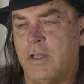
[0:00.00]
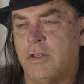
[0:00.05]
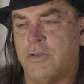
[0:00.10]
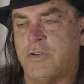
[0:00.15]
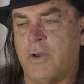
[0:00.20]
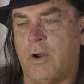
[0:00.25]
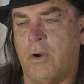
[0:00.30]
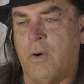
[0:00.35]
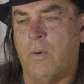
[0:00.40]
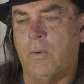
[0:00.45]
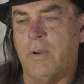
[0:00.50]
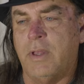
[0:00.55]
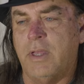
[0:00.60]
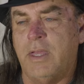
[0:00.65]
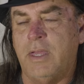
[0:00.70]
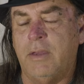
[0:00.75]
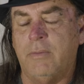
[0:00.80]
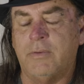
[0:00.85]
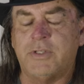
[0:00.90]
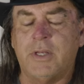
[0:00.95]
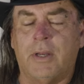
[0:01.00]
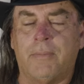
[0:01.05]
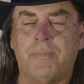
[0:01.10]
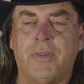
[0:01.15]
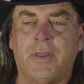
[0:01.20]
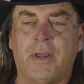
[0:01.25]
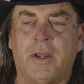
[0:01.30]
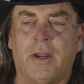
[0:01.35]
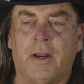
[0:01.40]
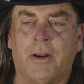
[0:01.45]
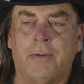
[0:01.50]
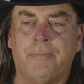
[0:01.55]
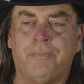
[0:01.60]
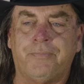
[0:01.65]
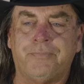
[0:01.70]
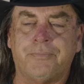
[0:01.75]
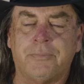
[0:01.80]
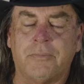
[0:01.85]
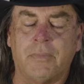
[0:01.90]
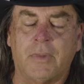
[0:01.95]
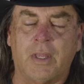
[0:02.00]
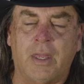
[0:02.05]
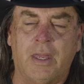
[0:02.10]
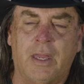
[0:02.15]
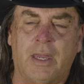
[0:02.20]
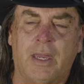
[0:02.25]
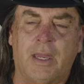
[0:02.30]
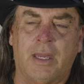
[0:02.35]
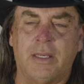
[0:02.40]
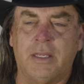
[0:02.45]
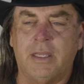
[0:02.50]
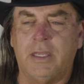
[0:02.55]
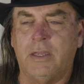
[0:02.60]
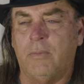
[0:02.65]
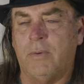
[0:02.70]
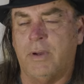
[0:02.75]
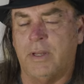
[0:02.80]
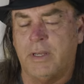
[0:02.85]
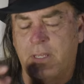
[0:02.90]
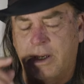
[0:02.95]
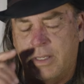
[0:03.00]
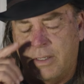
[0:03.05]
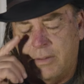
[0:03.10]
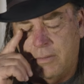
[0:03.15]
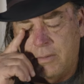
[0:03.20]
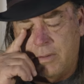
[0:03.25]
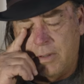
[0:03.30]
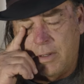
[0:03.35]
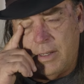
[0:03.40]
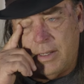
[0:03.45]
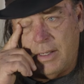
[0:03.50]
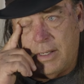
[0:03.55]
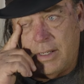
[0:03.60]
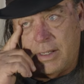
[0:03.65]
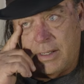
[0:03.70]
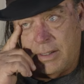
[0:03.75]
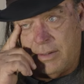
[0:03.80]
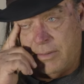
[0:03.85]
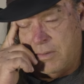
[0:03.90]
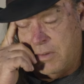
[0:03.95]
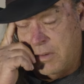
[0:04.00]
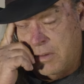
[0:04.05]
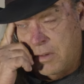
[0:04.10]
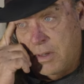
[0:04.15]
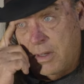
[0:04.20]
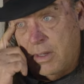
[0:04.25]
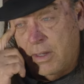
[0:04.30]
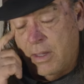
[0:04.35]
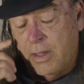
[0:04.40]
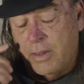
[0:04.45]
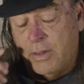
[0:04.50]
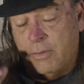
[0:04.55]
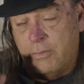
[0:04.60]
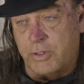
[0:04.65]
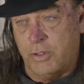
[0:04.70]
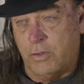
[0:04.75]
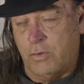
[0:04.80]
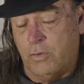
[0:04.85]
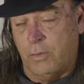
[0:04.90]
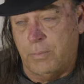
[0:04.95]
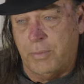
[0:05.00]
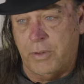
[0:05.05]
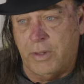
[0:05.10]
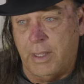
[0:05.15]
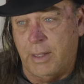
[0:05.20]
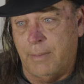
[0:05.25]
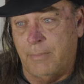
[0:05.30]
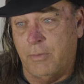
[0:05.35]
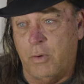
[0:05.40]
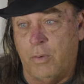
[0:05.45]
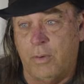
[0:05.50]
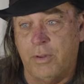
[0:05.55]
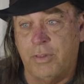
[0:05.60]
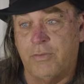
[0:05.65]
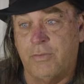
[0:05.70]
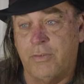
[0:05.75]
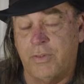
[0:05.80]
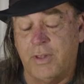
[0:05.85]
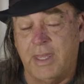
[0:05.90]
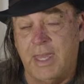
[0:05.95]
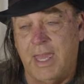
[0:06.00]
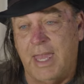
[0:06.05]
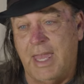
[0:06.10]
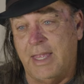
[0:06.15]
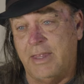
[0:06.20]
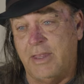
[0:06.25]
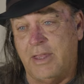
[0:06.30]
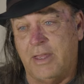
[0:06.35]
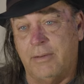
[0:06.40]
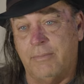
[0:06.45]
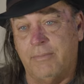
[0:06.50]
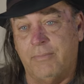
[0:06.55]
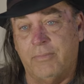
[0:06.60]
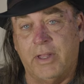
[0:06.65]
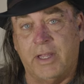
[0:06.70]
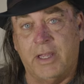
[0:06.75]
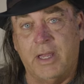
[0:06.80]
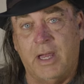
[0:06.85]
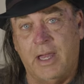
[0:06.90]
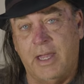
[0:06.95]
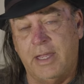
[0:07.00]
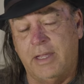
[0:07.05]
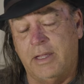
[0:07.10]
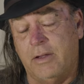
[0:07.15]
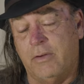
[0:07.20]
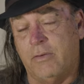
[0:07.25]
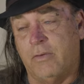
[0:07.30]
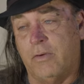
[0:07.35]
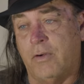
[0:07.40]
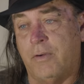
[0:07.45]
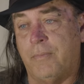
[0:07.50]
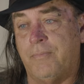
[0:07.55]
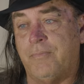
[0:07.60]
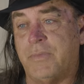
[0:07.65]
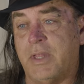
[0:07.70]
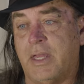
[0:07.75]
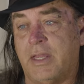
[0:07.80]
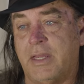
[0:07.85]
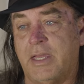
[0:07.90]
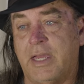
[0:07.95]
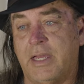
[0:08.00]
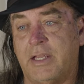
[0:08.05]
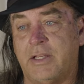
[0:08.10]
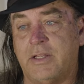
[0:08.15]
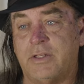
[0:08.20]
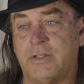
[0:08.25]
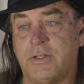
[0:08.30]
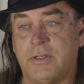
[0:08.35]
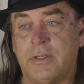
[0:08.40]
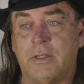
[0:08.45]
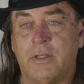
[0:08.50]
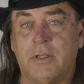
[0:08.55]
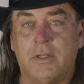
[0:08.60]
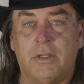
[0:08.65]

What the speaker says: So he was up there and he went in and there was a group of them going through the canyon, like a hiking group, and he had his